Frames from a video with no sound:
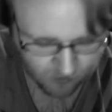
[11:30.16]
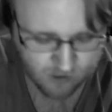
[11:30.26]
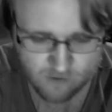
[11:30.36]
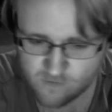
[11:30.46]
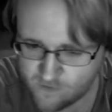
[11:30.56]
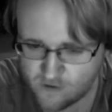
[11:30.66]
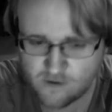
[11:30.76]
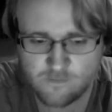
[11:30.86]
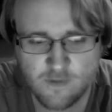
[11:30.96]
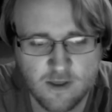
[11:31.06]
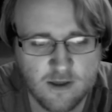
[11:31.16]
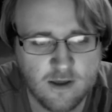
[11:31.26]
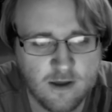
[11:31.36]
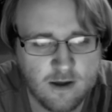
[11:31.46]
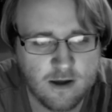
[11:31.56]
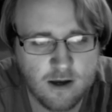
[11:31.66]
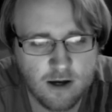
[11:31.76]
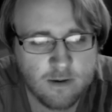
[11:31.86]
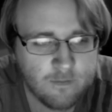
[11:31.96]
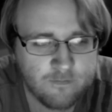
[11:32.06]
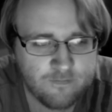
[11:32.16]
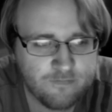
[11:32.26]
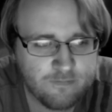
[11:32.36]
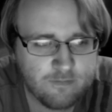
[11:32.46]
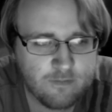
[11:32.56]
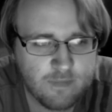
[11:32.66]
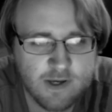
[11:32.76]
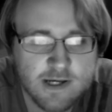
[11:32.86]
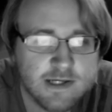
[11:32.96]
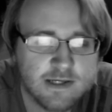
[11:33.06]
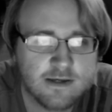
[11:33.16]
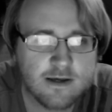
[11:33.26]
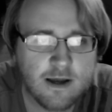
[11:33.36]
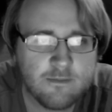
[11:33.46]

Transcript: fucking thing. Because